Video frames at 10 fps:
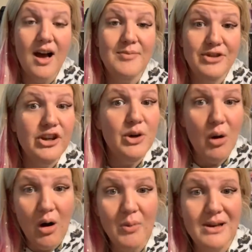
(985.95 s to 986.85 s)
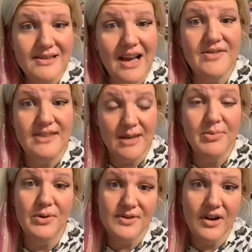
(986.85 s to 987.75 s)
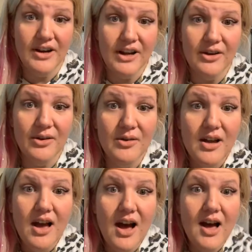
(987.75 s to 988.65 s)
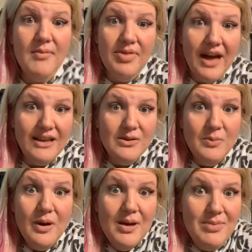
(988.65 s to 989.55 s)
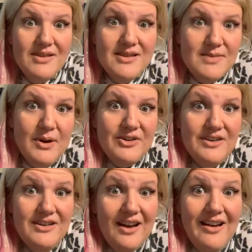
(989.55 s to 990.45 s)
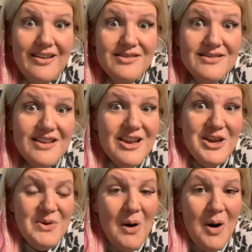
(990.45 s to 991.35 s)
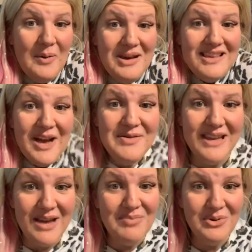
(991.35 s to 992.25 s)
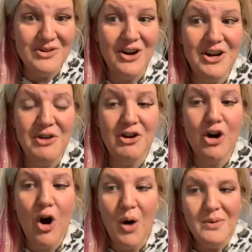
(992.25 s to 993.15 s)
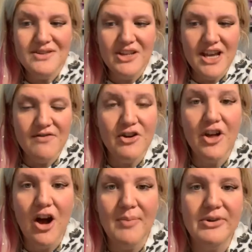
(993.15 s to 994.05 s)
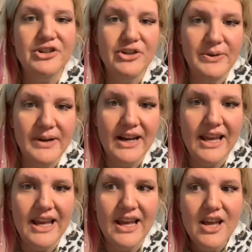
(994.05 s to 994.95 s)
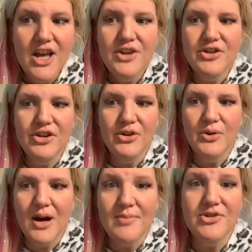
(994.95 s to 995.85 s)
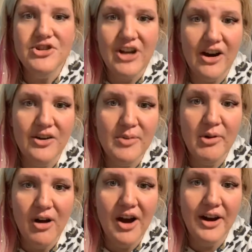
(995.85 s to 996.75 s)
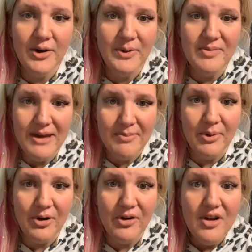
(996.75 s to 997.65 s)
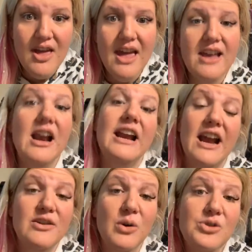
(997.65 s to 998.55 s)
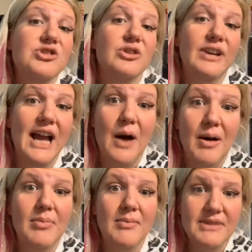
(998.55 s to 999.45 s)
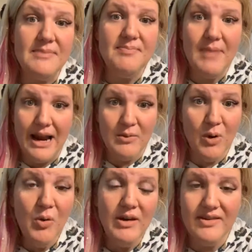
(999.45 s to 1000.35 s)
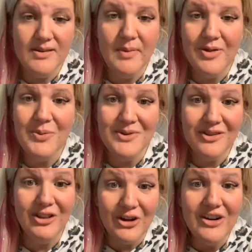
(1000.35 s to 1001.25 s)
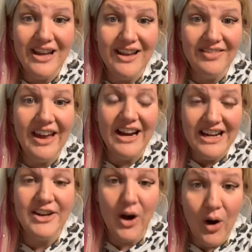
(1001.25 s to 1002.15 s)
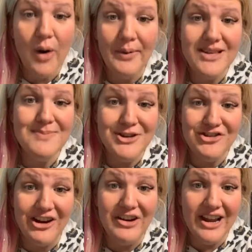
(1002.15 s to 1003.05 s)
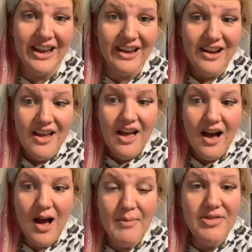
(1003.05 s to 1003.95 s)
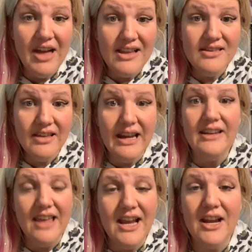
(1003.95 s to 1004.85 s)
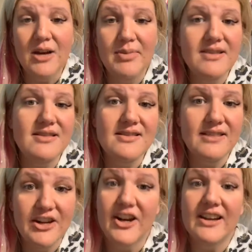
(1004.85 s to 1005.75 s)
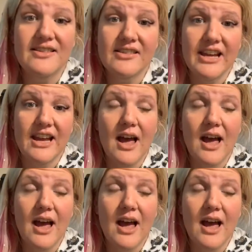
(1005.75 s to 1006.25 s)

Do you always have samples on you? That's what a business person does. You always have samples on you. You're always looking for the opportunity to share the product with people. And I told you how I bumped up my enrolling this month was learning that I need to always be sharing it. And that's taking your business seriously.